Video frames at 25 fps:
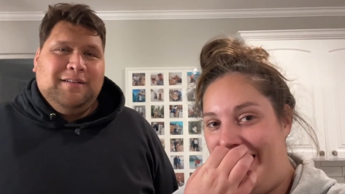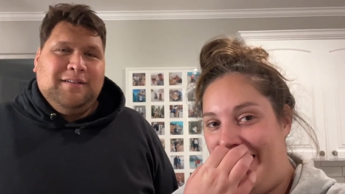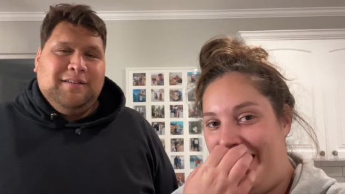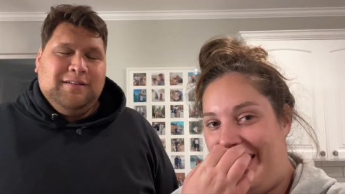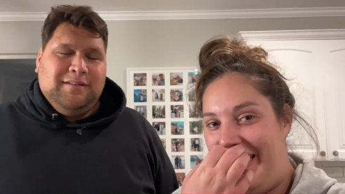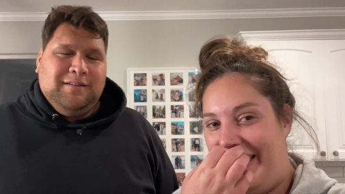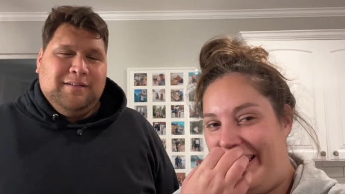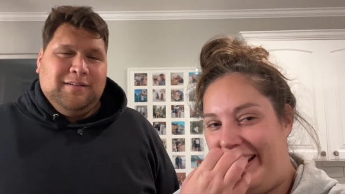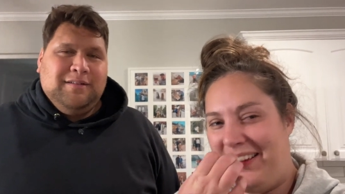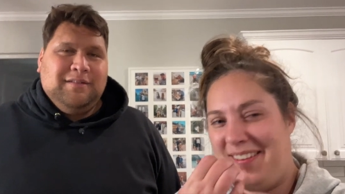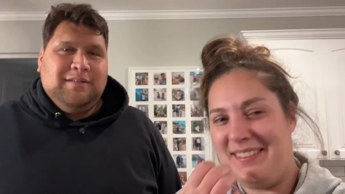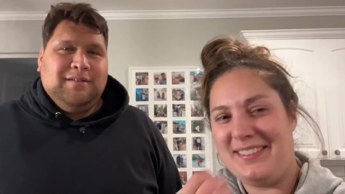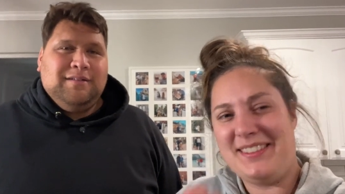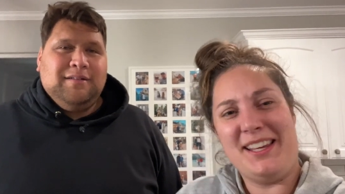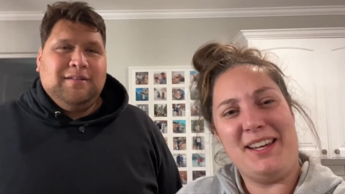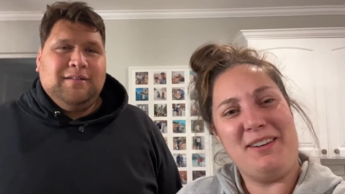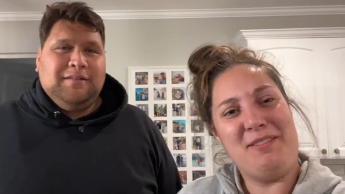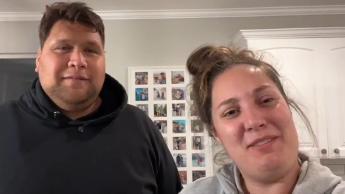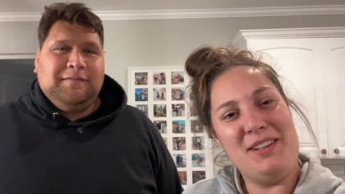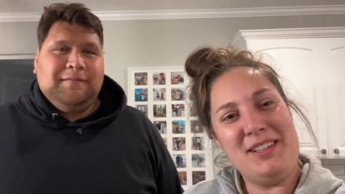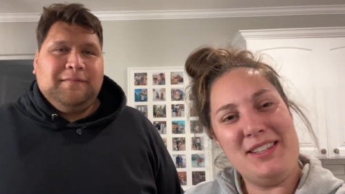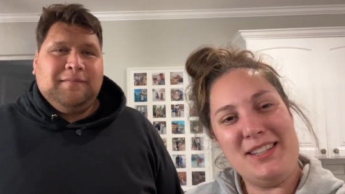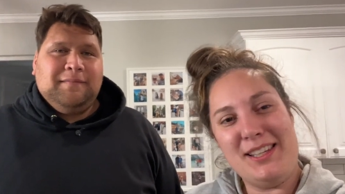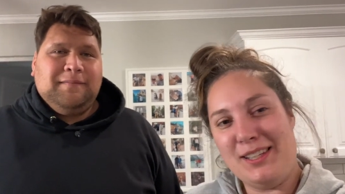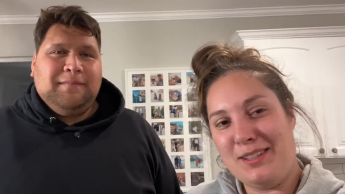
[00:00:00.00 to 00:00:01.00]
Speaker 1: And I was like,
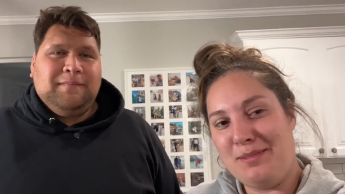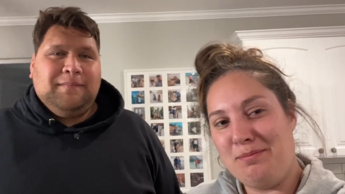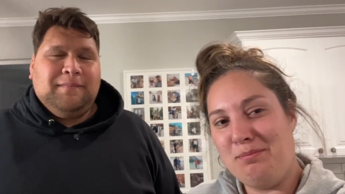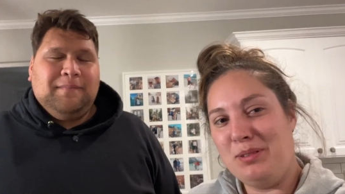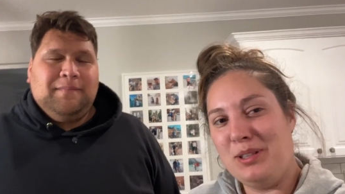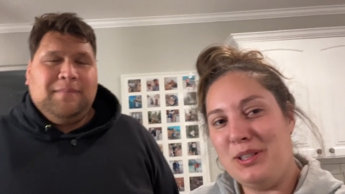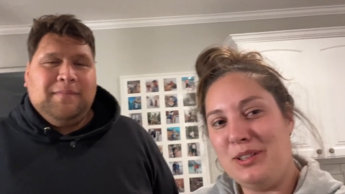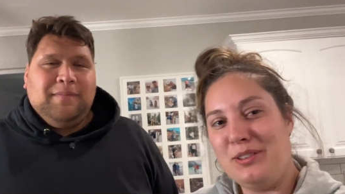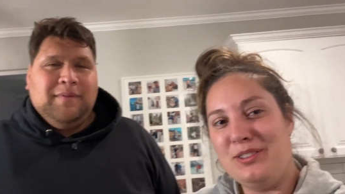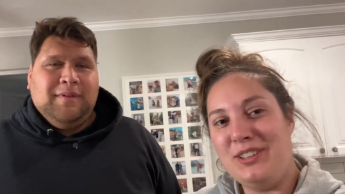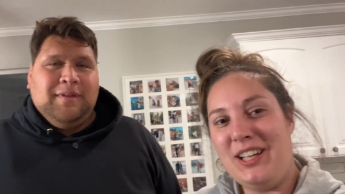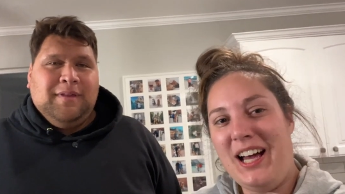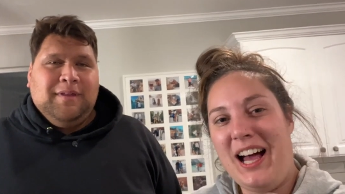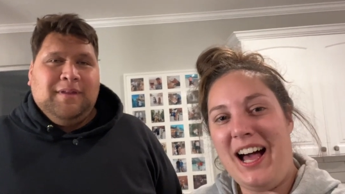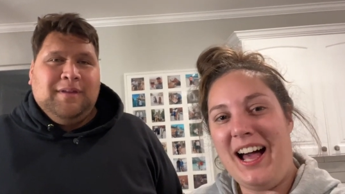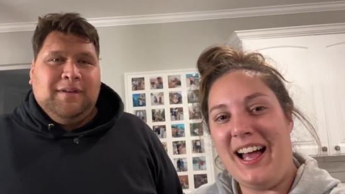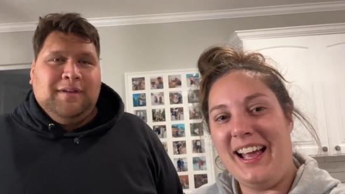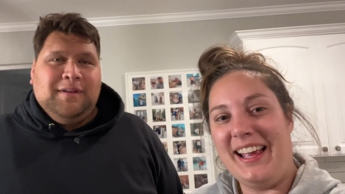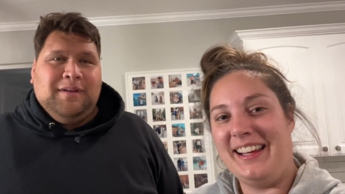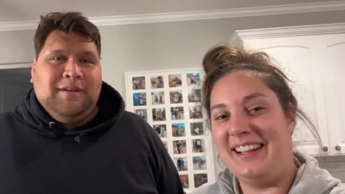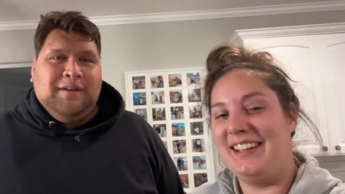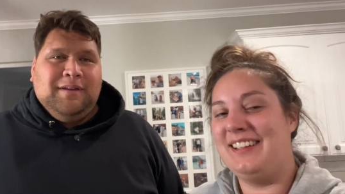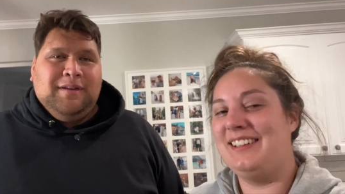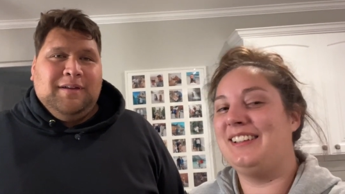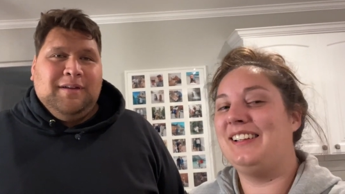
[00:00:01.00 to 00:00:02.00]
what's this blue dot?
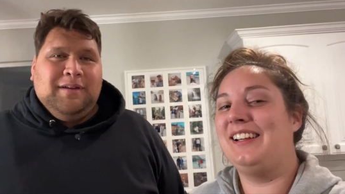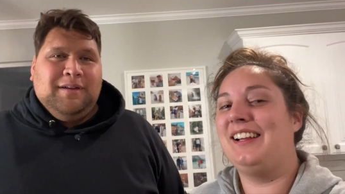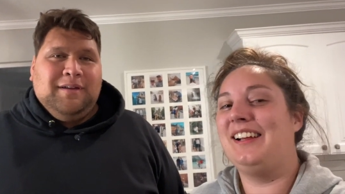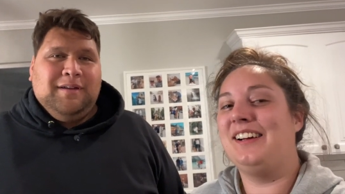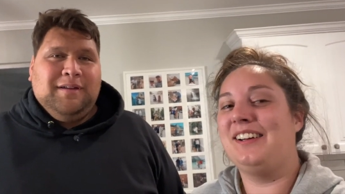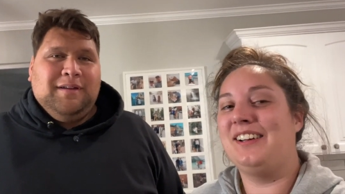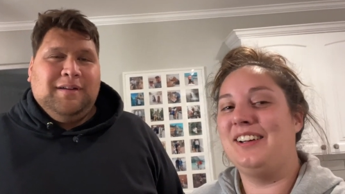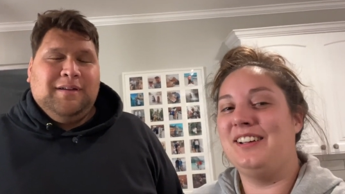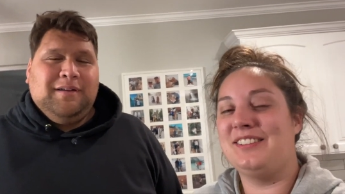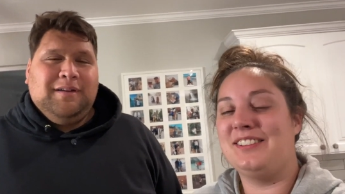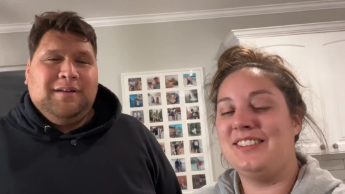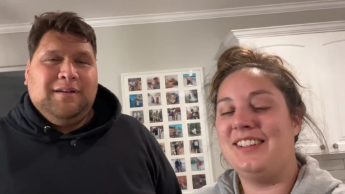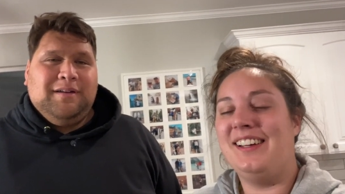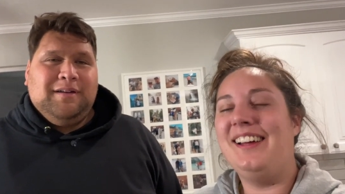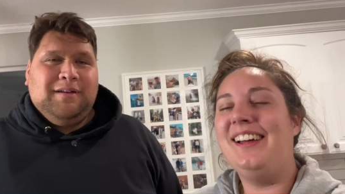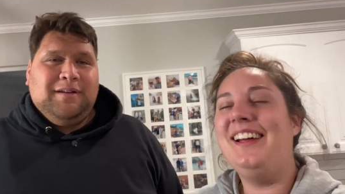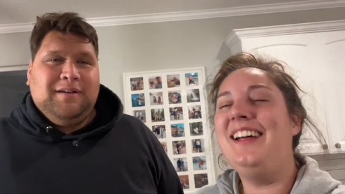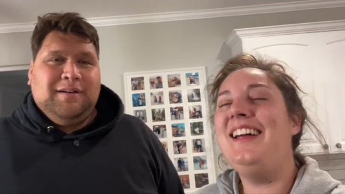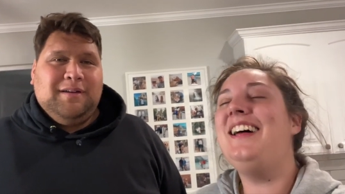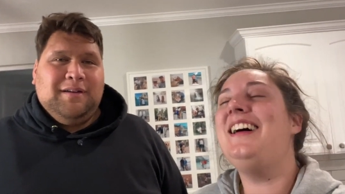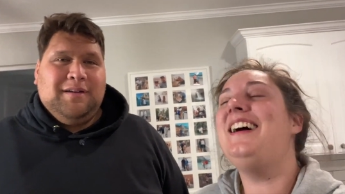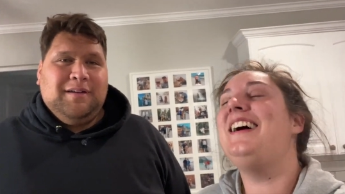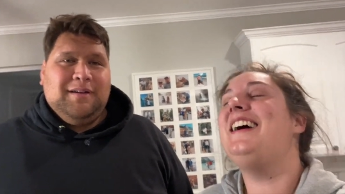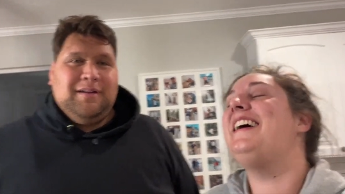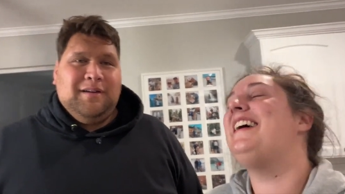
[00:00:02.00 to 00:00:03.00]
And Kala goes,
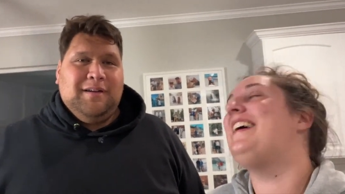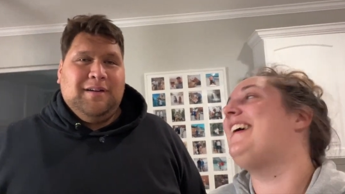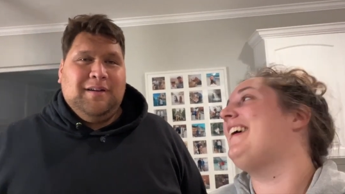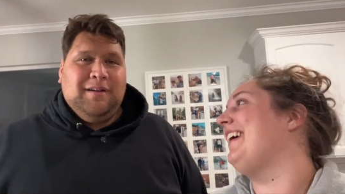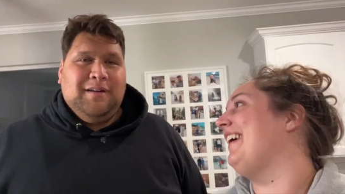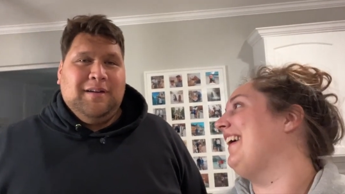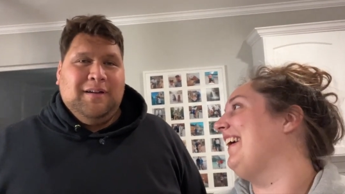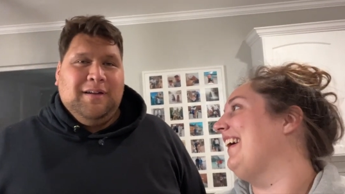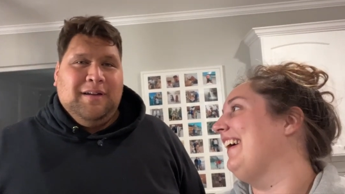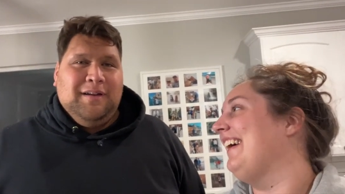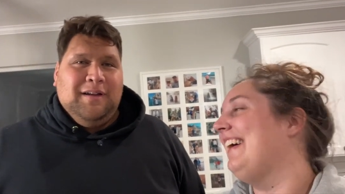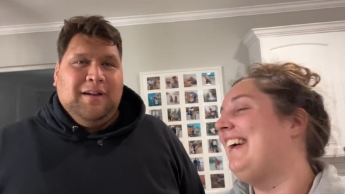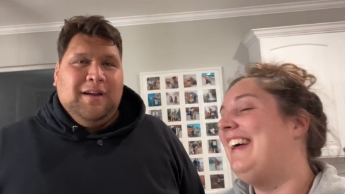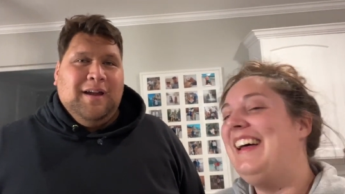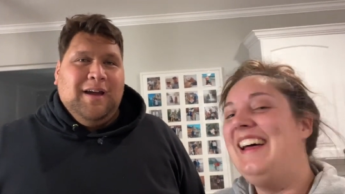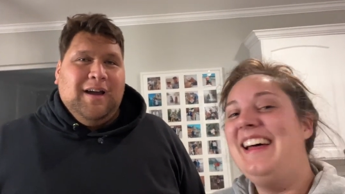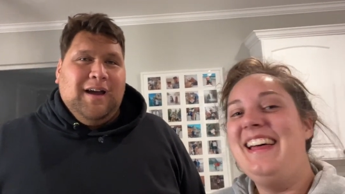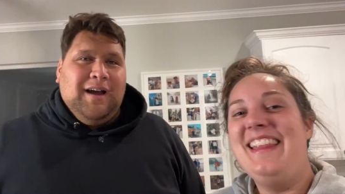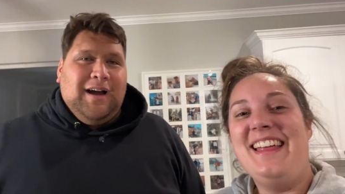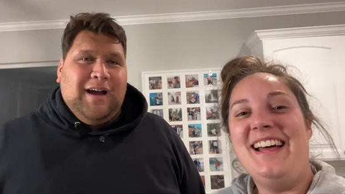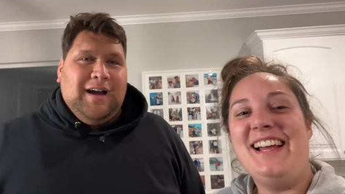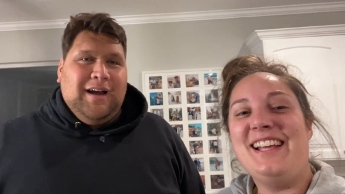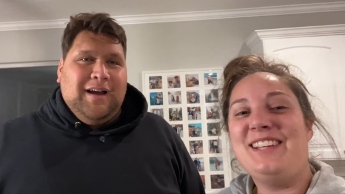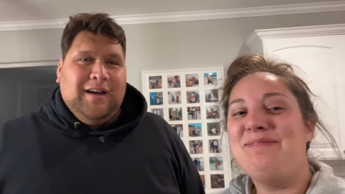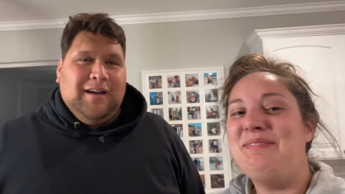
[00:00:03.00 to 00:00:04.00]
ah,
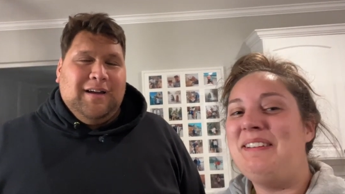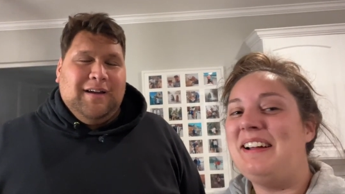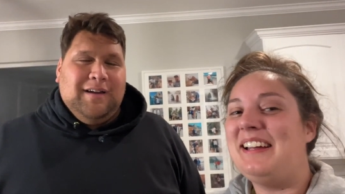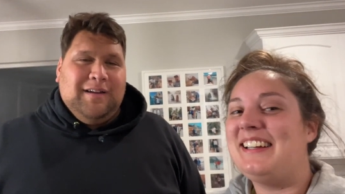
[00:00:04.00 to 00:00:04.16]
that's my